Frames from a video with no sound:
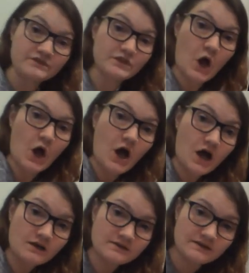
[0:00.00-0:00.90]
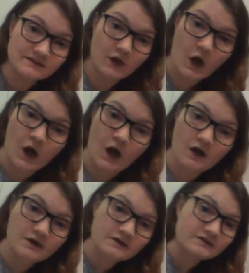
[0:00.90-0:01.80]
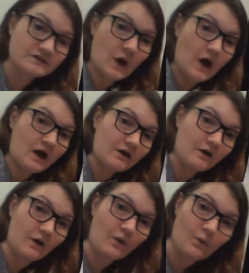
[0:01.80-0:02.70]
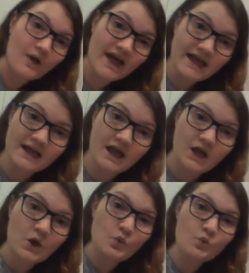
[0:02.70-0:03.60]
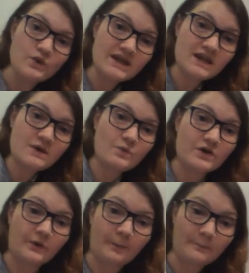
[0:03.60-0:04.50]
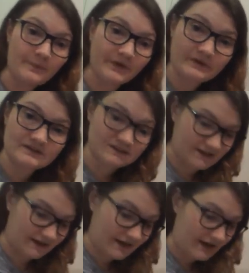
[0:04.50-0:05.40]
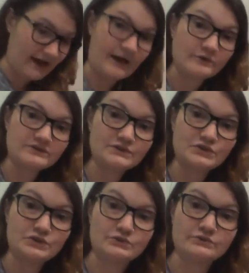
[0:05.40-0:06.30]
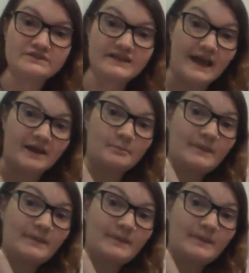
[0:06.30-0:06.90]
Saw, saw, saw away. We will build a house today.